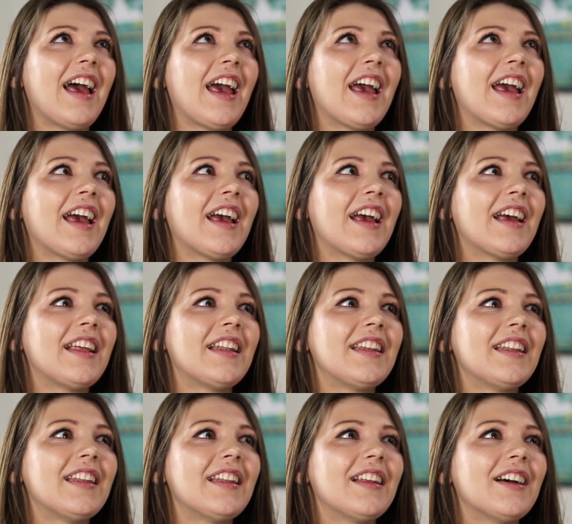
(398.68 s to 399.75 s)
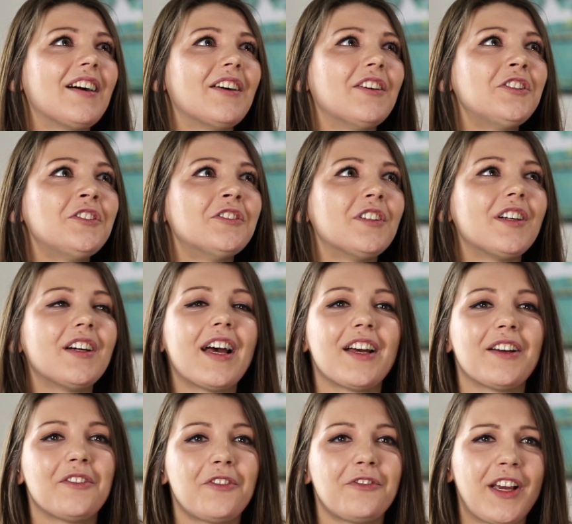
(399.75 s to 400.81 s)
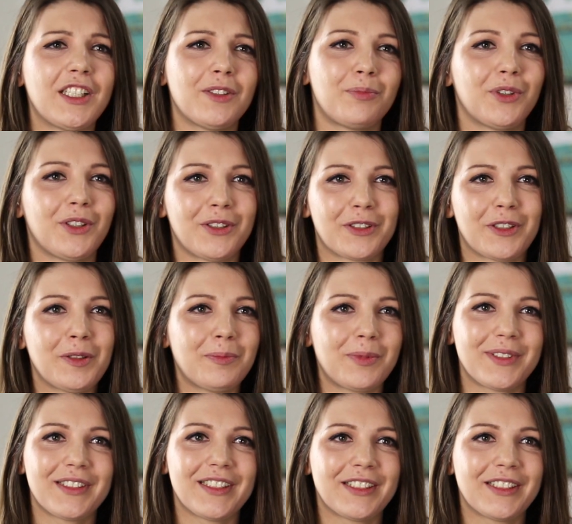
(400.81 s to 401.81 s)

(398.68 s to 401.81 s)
And Facebook groups